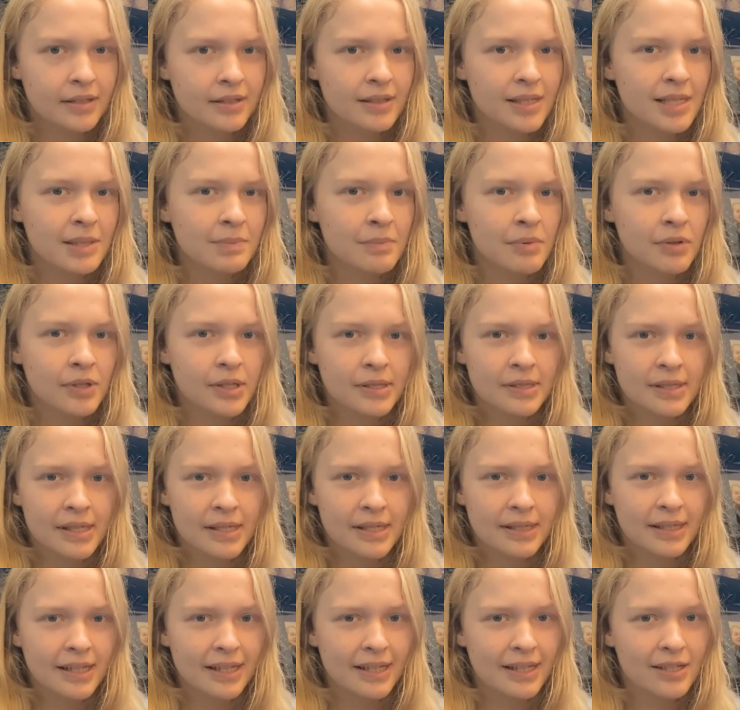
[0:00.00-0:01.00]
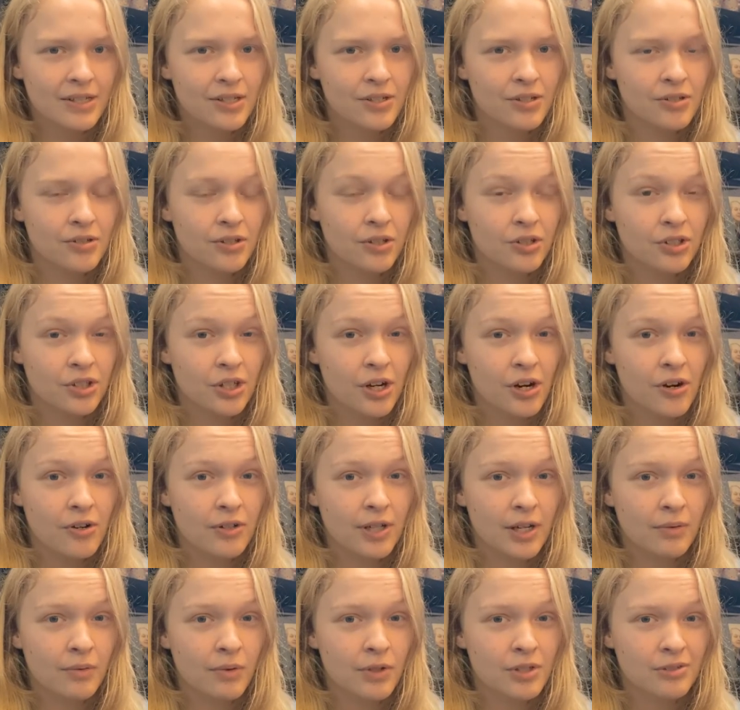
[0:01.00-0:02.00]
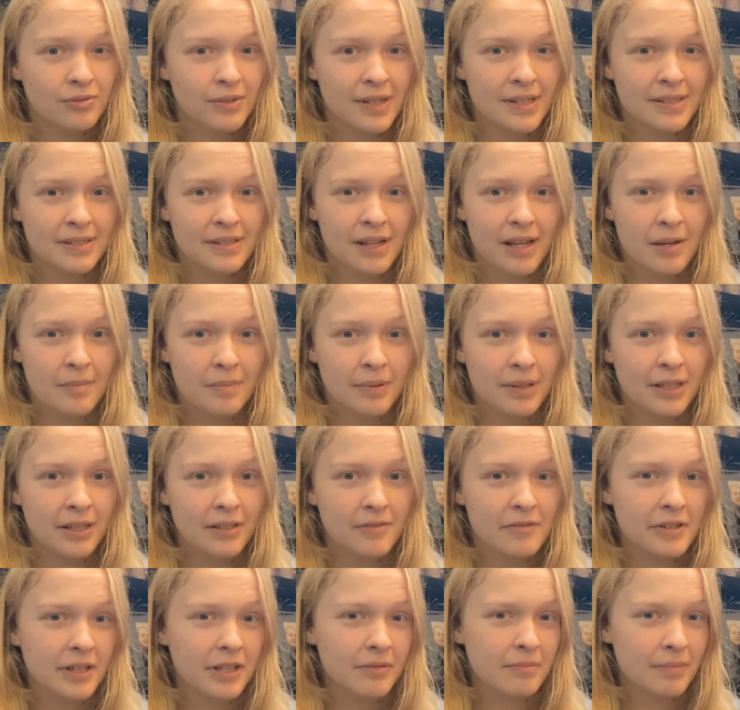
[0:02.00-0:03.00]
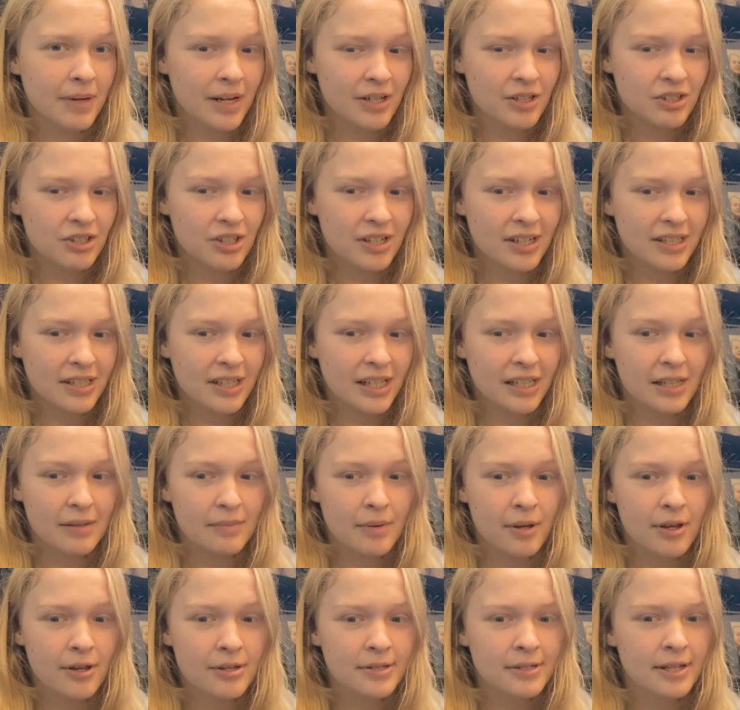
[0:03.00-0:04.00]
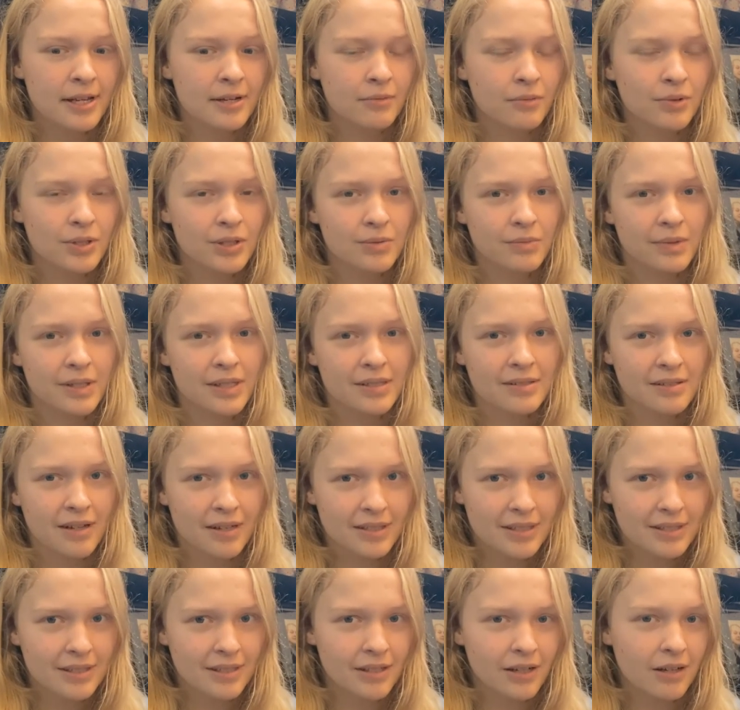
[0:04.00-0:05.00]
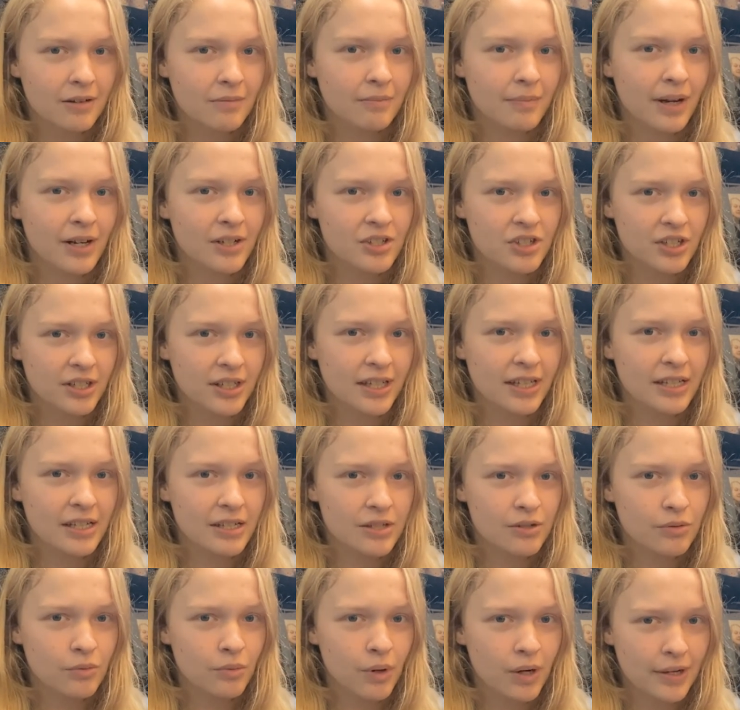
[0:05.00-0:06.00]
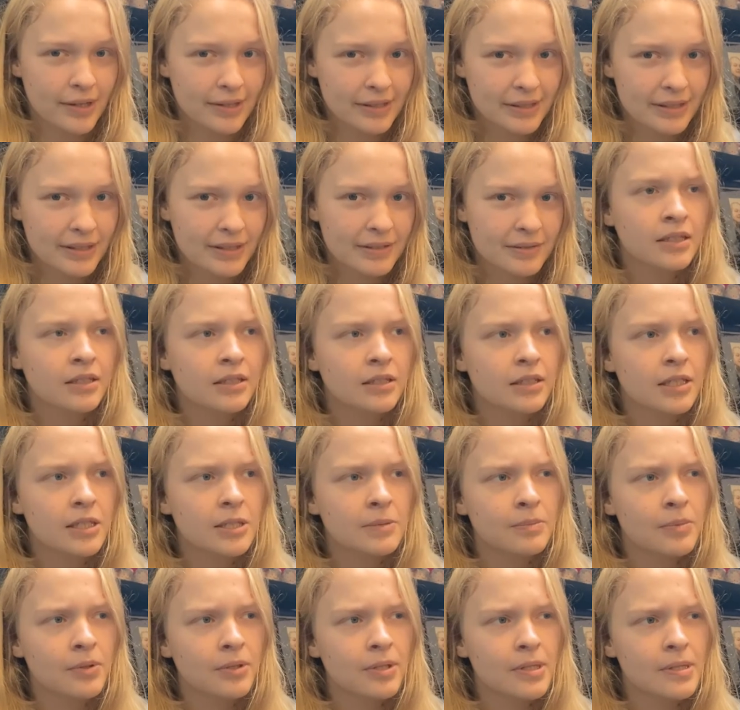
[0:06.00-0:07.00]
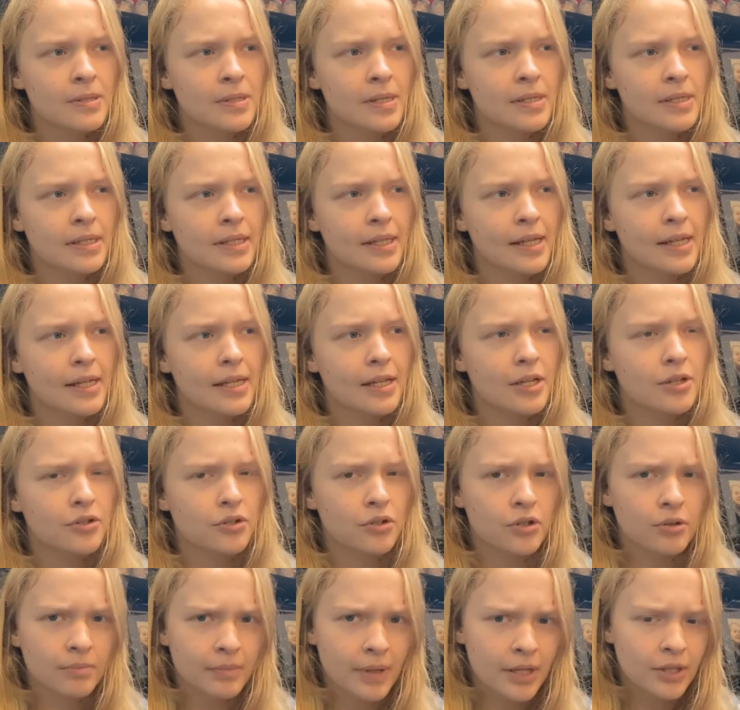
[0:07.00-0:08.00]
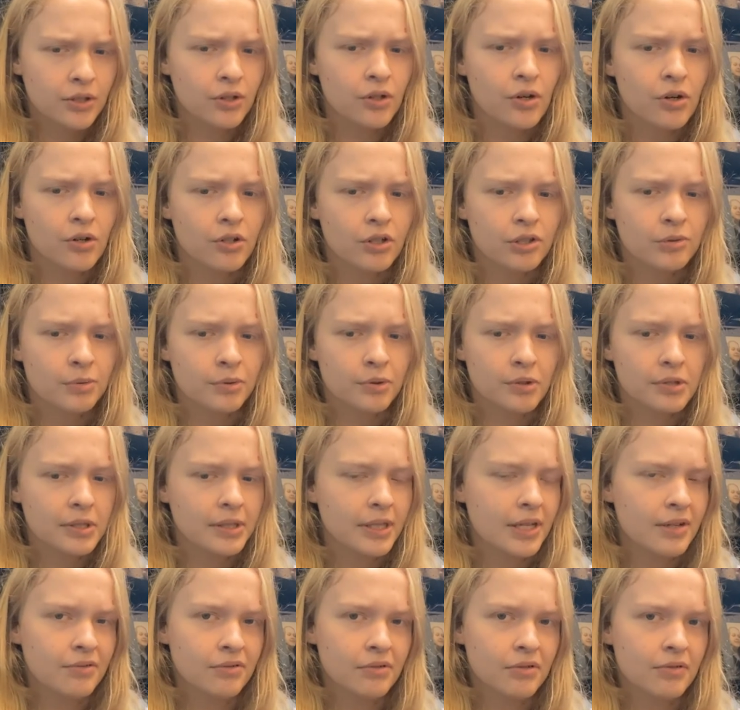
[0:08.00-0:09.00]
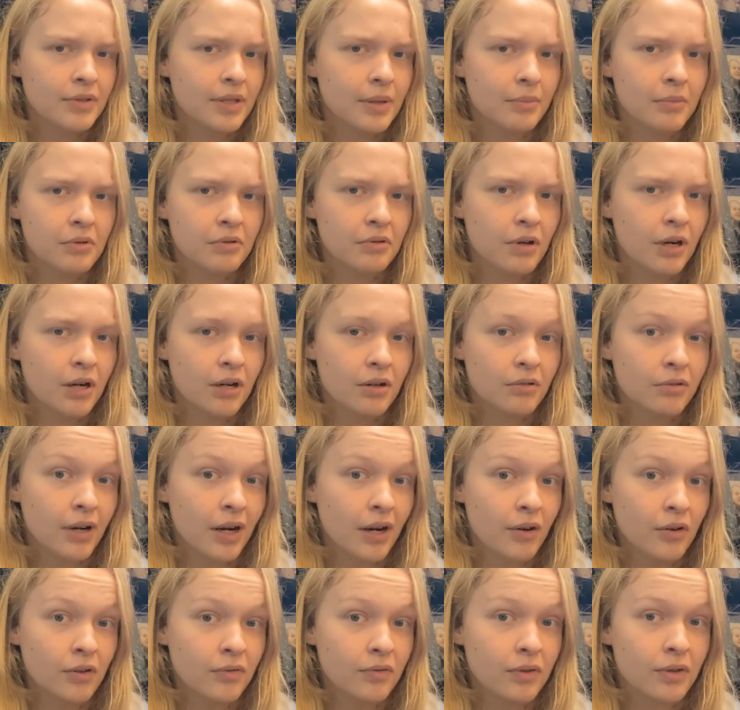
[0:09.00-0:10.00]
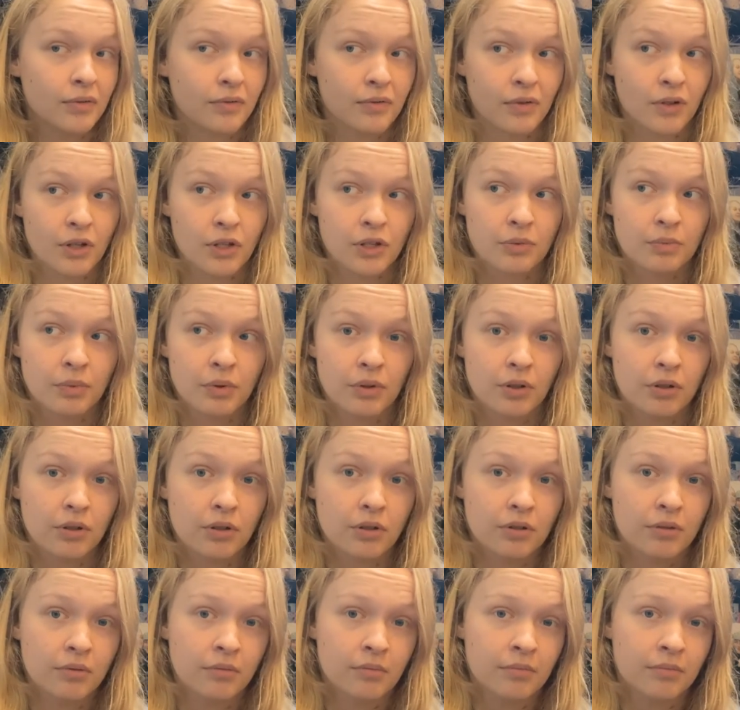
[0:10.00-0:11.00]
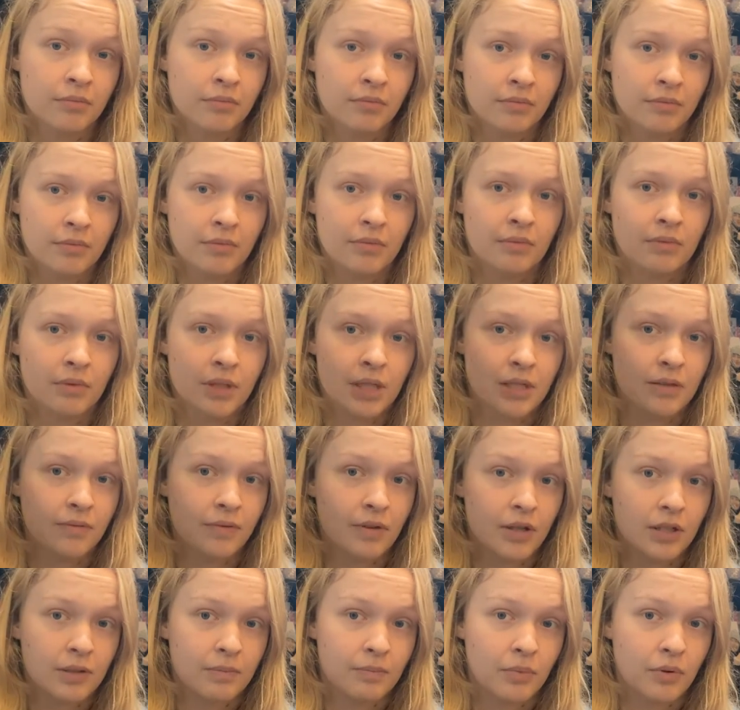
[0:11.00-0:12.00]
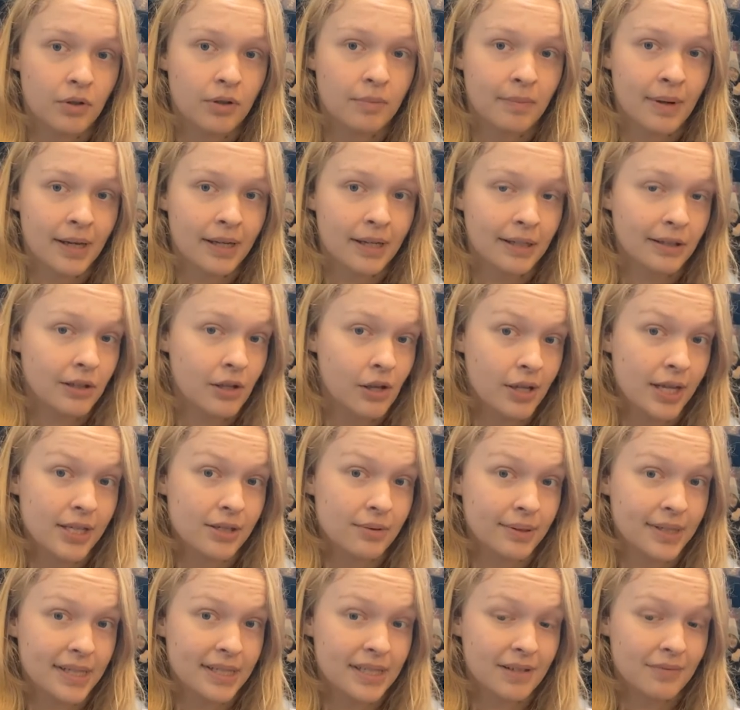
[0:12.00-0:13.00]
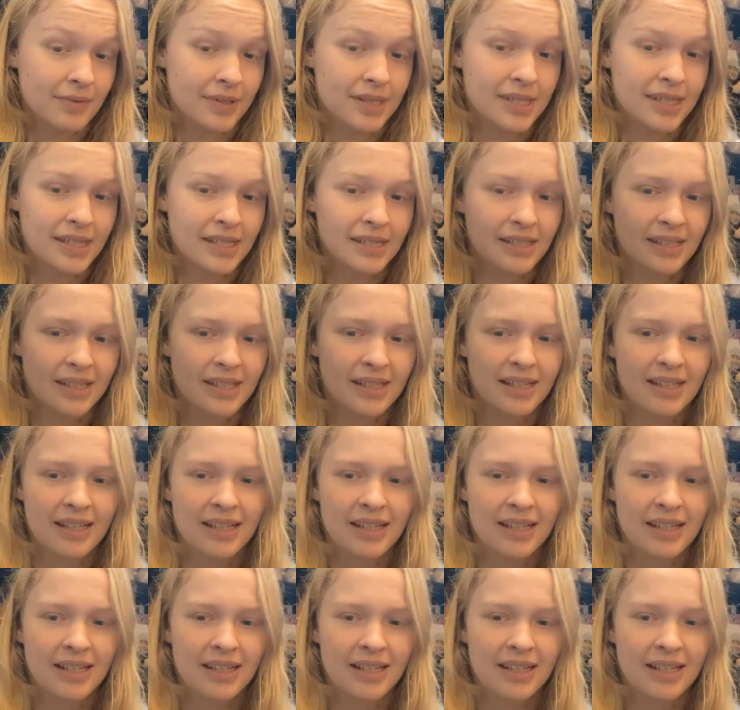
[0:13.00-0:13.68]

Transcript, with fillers: This book is dedicated to the child I was when I started believing in magic and the person I was when I started to turn magic into words. This book is dedicated to my dogs, because neither of them were around for the first book, this first book back in early twenty seventeen.